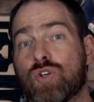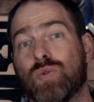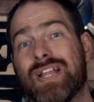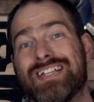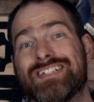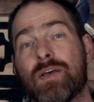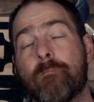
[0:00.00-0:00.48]
So
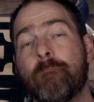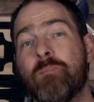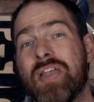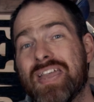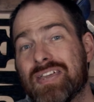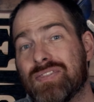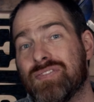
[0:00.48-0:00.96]
let's
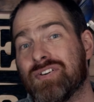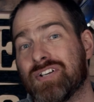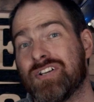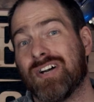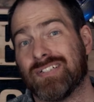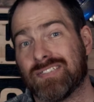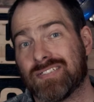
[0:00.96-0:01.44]
make the
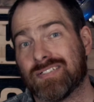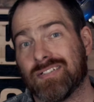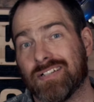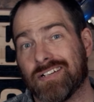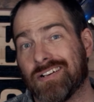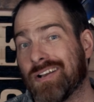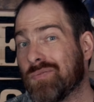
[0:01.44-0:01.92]

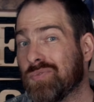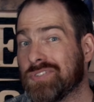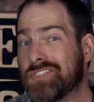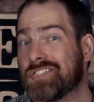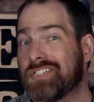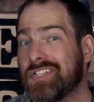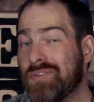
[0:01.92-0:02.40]
gunslinger and
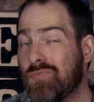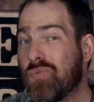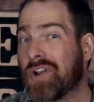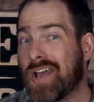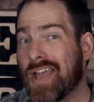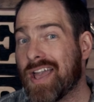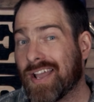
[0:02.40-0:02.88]
we'll see
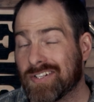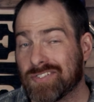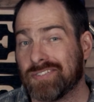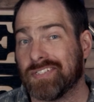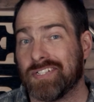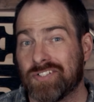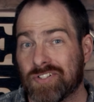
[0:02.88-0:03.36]
what I
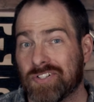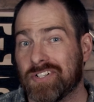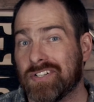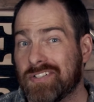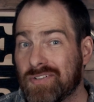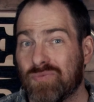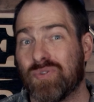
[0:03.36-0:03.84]
actually turn
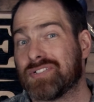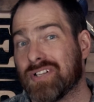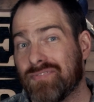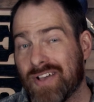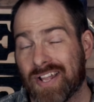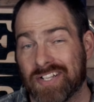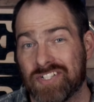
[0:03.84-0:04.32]
into once
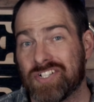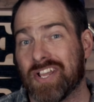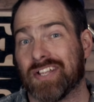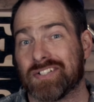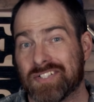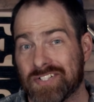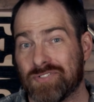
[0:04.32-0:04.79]
I've had a
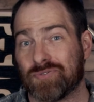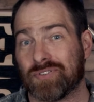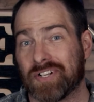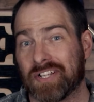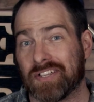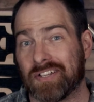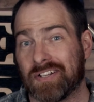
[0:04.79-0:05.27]
chance to
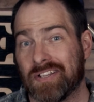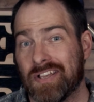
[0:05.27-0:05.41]
drink it.